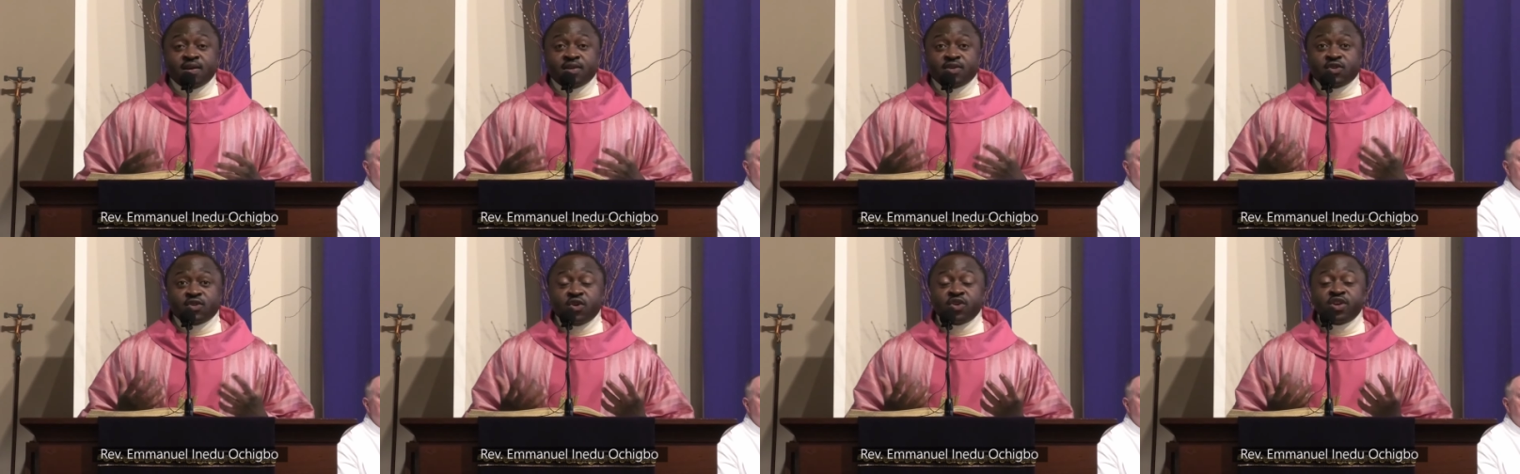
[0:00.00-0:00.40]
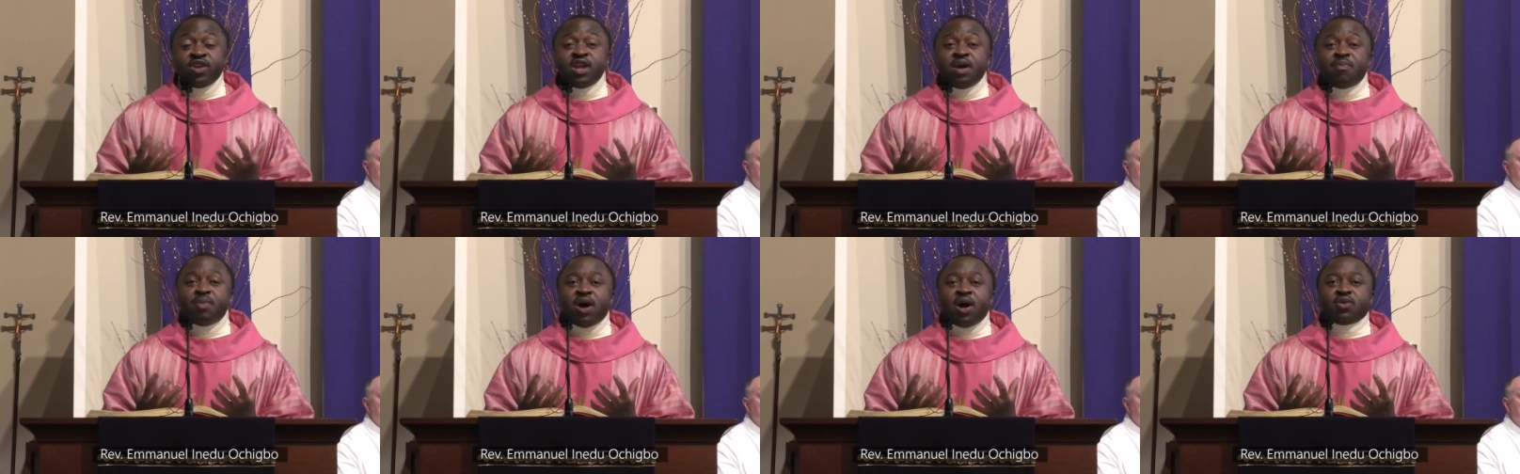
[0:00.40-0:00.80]
Talking
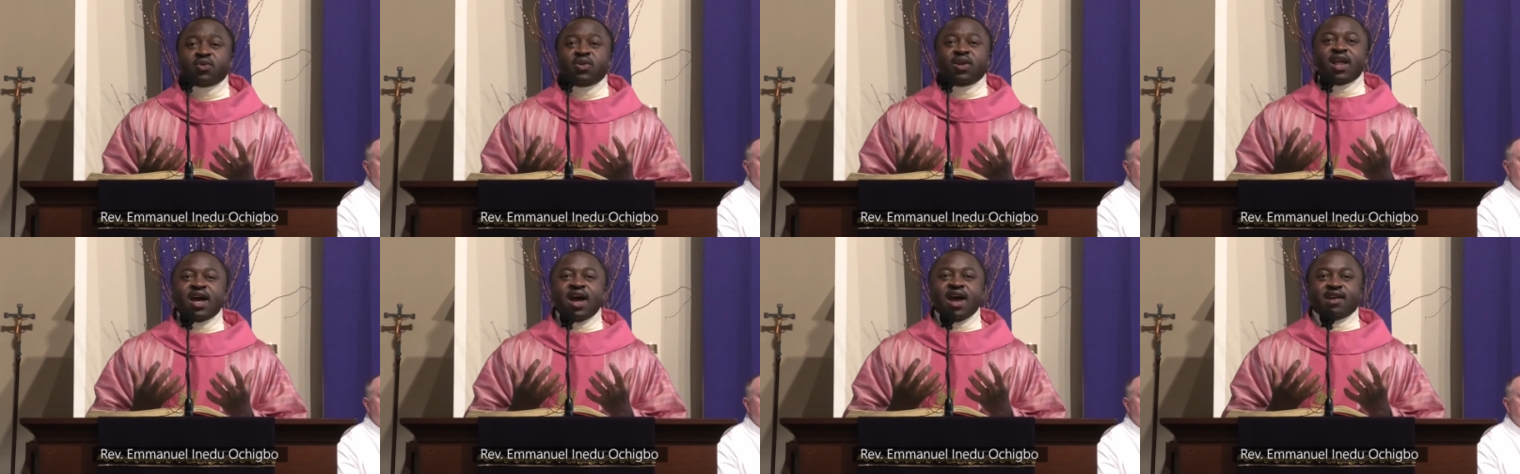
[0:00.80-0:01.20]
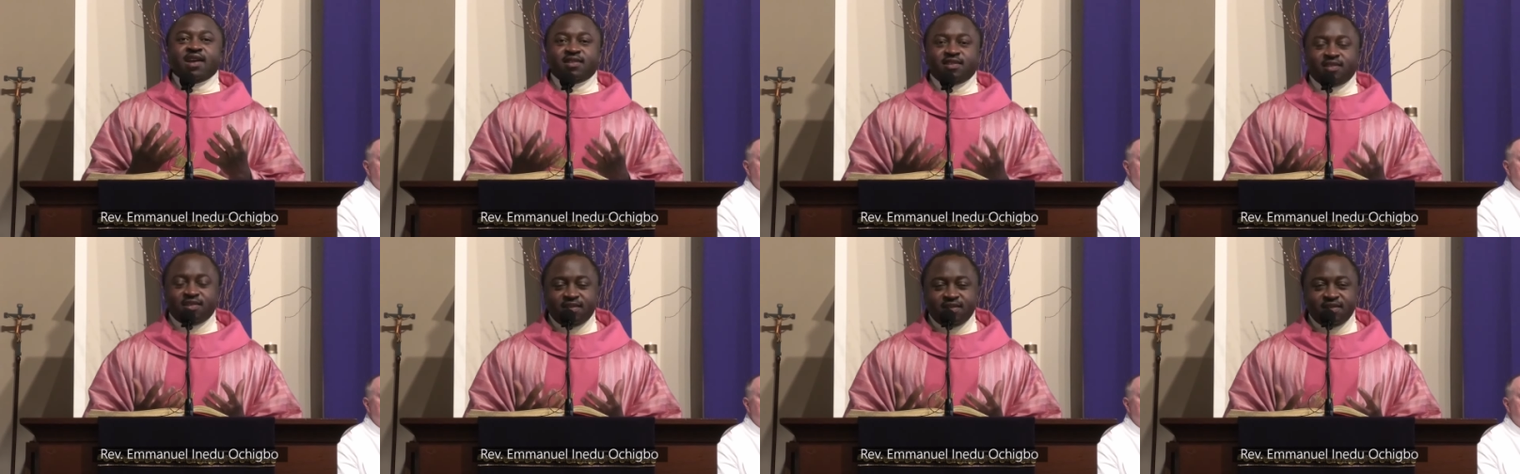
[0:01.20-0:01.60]
about
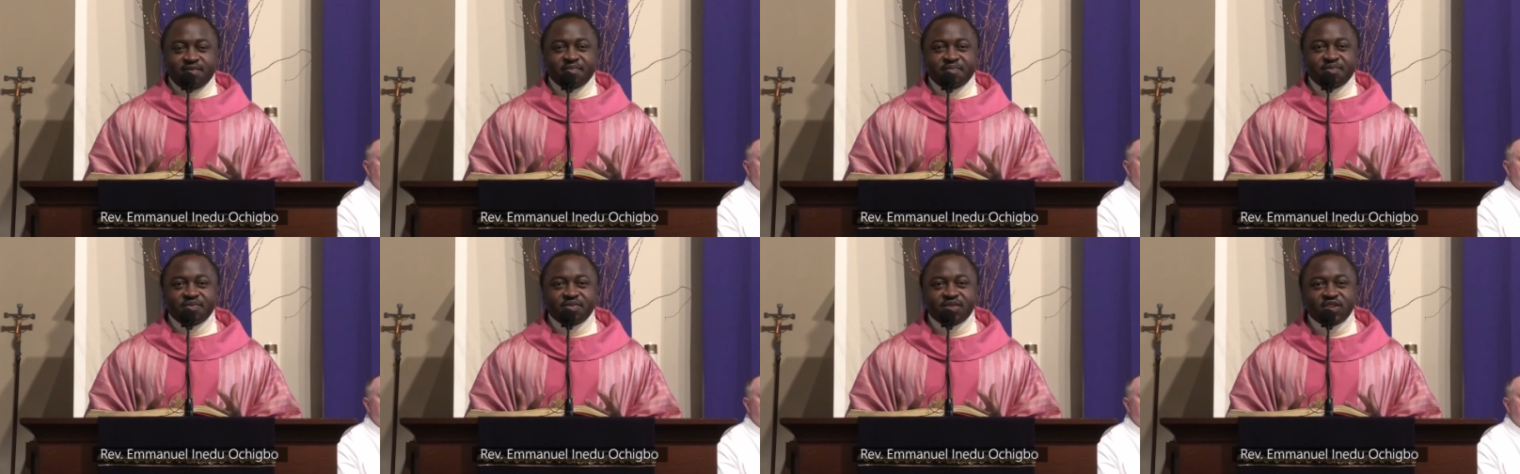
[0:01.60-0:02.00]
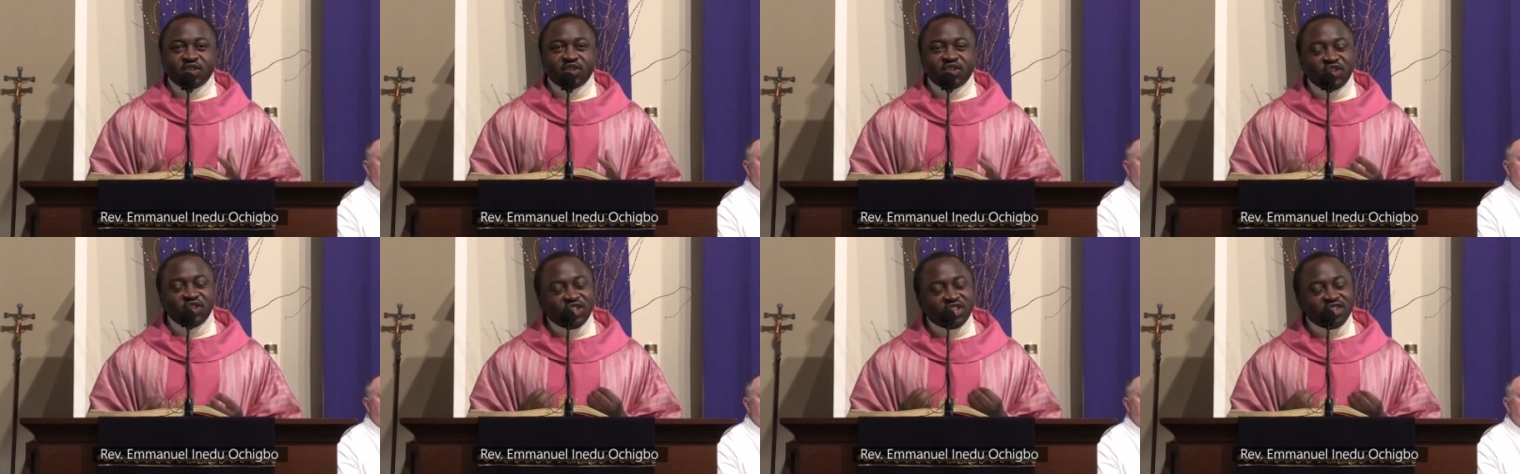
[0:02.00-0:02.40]
light,
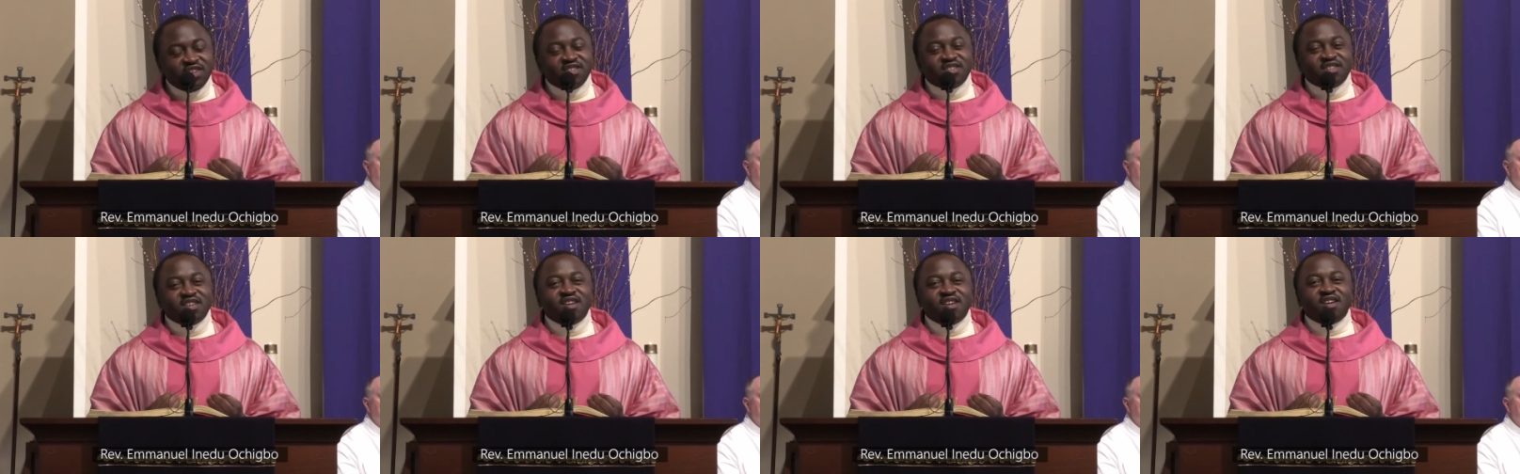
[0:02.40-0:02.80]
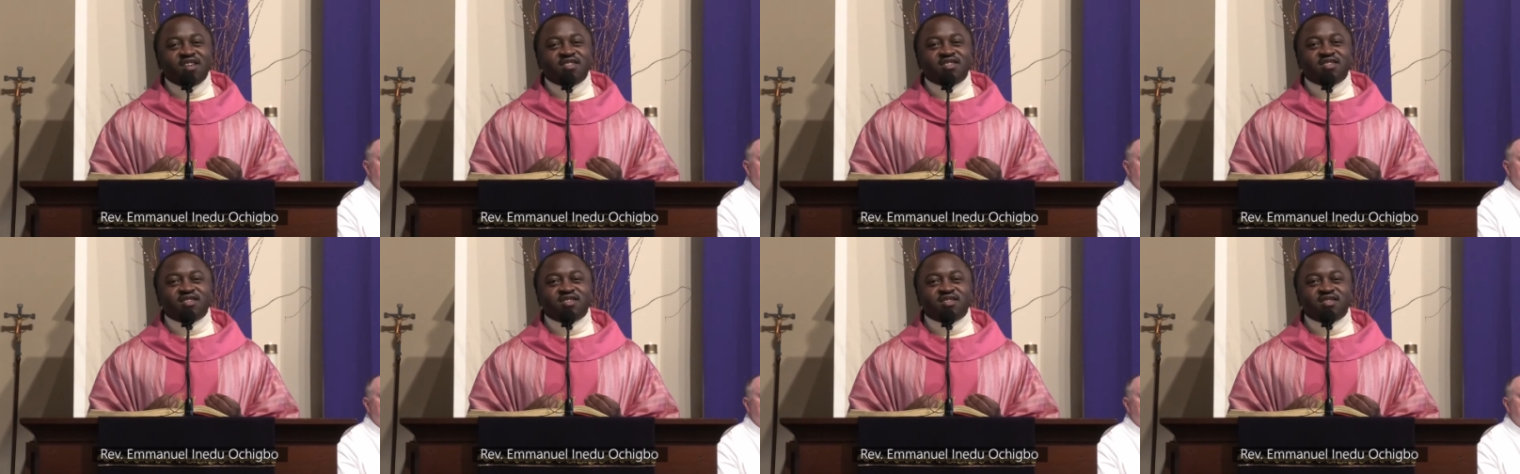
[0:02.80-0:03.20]

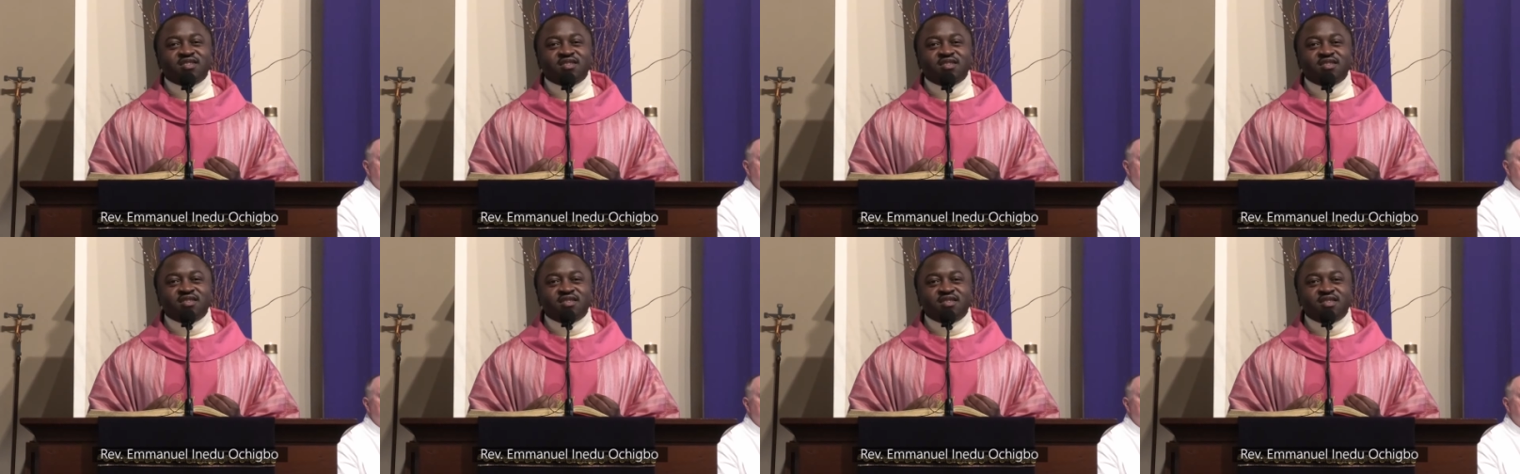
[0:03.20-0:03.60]
Jesus